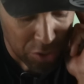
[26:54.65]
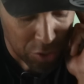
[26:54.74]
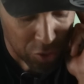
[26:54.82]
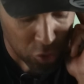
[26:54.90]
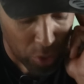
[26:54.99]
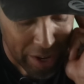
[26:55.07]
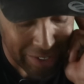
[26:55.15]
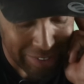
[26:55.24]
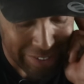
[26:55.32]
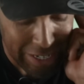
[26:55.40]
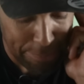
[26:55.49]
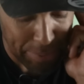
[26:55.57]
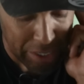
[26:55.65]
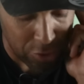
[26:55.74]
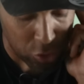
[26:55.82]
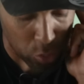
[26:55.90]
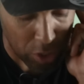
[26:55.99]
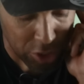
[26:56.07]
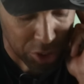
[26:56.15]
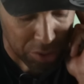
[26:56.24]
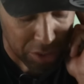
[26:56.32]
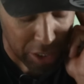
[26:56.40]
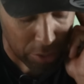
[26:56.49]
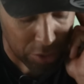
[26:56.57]
to strike deep into
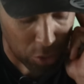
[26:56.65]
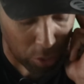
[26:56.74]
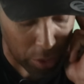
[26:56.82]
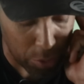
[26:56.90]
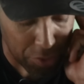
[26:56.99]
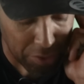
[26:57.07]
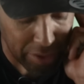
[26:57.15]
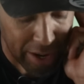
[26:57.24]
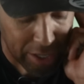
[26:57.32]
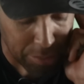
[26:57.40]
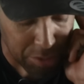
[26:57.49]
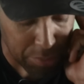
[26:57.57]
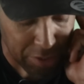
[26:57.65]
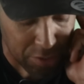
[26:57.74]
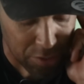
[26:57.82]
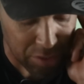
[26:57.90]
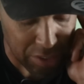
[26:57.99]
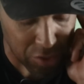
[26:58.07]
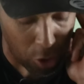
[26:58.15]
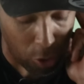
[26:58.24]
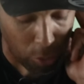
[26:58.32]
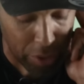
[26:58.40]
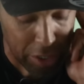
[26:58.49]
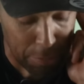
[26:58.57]
Russian territory with ATACMS missiles has
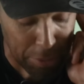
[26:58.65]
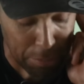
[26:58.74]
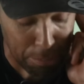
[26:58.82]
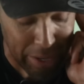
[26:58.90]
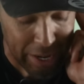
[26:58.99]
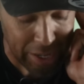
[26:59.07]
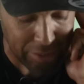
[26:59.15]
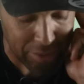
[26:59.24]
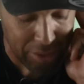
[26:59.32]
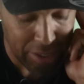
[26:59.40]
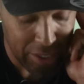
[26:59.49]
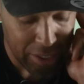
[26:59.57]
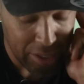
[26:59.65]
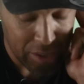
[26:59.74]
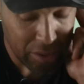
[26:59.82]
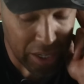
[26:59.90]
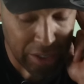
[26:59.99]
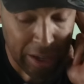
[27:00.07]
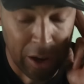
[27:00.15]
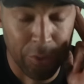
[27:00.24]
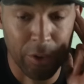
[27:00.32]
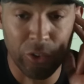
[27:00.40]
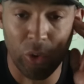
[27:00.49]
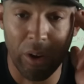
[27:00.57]
already been made, and now
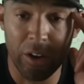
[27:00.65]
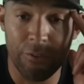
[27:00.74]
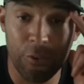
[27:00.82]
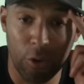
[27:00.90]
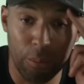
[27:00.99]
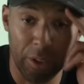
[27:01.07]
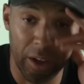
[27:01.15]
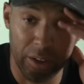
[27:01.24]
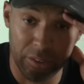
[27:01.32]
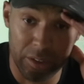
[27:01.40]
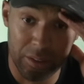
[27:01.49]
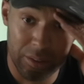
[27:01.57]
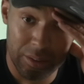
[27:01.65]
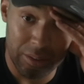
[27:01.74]
they're trying to formalize it.